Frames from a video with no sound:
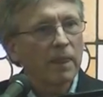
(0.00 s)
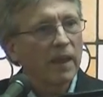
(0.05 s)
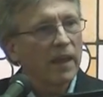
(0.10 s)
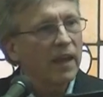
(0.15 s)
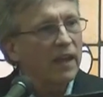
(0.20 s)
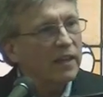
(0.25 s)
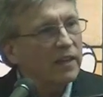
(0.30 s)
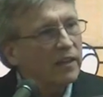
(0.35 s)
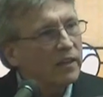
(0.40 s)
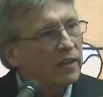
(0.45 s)

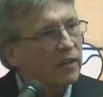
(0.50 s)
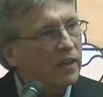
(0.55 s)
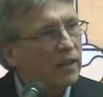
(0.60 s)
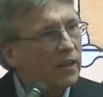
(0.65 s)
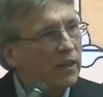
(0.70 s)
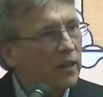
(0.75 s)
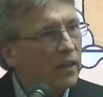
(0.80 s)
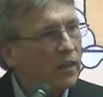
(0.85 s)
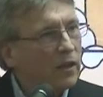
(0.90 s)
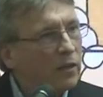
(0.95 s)
And in
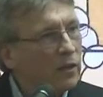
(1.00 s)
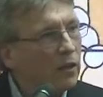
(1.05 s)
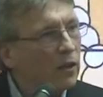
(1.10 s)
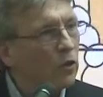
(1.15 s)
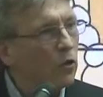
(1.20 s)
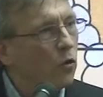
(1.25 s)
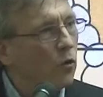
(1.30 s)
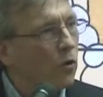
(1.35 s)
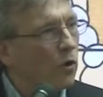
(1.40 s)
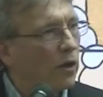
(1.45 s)

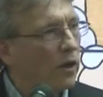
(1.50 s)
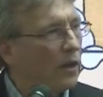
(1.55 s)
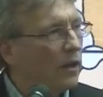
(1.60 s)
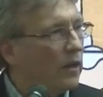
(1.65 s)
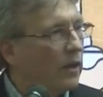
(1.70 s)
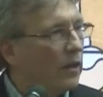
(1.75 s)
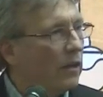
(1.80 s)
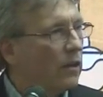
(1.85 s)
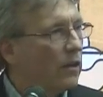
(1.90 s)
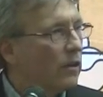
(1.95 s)
Illinois,
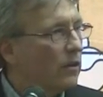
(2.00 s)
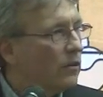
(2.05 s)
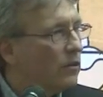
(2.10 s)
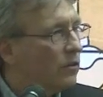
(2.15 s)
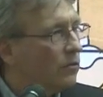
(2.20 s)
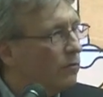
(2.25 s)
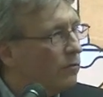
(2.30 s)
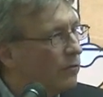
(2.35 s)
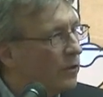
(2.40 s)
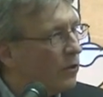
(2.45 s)
there's a
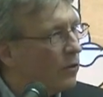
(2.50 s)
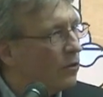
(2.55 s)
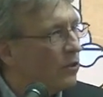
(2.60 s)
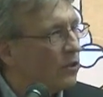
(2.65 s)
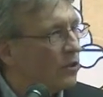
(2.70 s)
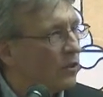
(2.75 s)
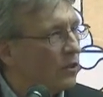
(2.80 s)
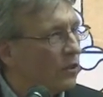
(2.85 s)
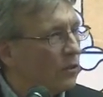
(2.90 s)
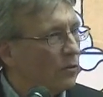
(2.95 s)
very
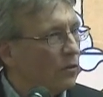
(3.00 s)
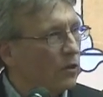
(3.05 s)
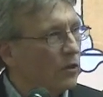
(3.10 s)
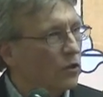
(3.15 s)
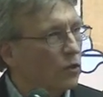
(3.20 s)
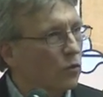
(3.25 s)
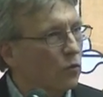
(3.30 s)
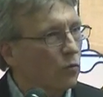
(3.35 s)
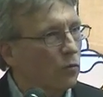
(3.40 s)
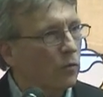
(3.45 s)

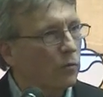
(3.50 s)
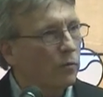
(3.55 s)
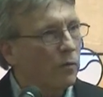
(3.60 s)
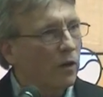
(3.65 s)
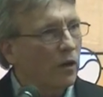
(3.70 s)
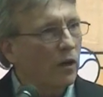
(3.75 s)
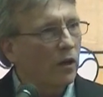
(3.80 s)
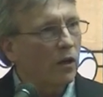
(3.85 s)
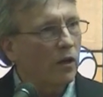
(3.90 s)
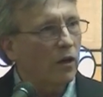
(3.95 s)
serious group
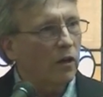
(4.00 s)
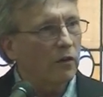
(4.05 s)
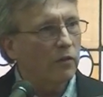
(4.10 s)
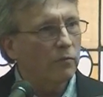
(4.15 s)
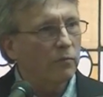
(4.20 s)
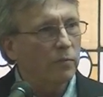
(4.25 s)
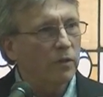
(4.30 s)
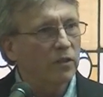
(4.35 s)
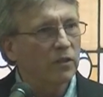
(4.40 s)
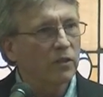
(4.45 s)

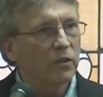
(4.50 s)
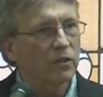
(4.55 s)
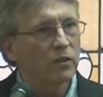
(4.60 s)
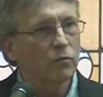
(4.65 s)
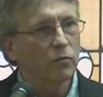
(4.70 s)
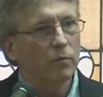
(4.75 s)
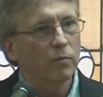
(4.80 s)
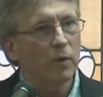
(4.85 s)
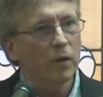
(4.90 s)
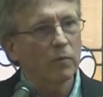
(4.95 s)
of
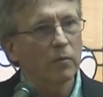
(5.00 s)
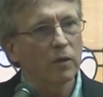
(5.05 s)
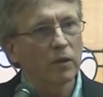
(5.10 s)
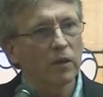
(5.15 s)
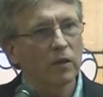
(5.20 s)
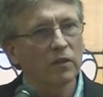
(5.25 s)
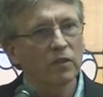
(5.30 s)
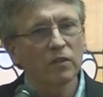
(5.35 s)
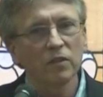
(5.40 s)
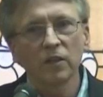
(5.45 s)
business
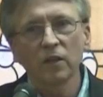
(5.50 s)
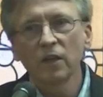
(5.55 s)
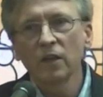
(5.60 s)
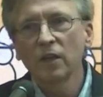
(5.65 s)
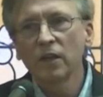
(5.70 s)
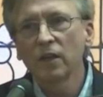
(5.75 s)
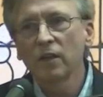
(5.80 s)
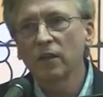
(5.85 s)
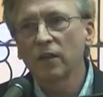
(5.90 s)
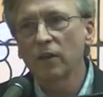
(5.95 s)
Republicans
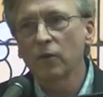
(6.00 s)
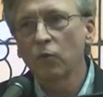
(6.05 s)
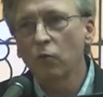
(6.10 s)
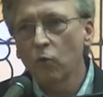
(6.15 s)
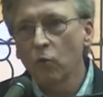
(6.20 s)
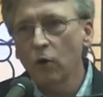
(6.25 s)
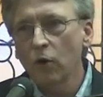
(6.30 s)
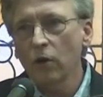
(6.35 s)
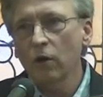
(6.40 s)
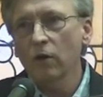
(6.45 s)
that
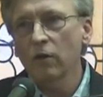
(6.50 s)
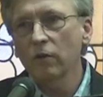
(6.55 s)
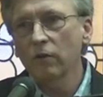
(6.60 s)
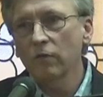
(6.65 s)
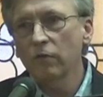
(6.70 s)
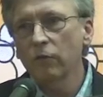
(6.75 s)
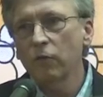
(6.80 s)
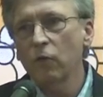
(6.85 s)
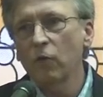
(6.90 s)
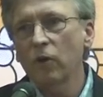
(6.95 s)
work
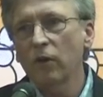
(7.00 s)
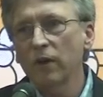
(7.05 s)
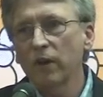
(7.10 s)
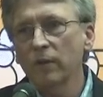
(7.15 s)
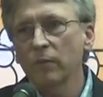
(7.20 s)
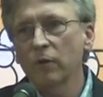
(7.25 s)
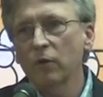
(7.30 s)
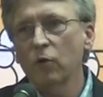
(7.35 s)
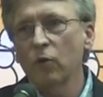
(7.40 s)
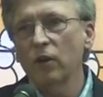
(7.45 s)
for
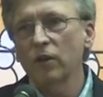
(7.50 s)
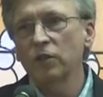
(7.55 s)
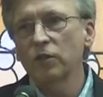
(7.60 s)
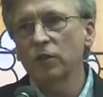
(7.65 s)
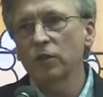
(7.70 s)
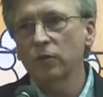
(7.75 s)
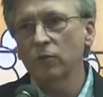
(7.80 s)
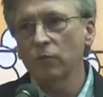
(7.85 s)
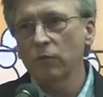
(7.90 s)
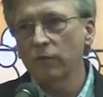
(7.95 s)

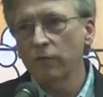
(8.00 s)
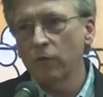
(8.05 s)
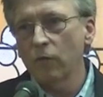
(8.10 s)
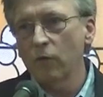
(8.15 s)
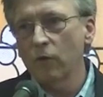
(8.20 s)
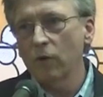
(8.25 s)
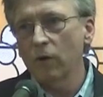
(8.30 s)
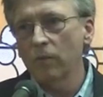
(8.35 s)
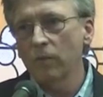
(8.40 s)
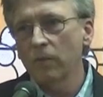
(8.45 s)
immigration
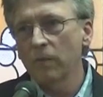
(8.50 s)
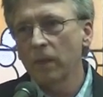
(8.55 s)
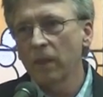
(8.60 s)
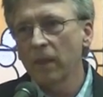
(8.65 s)
reform.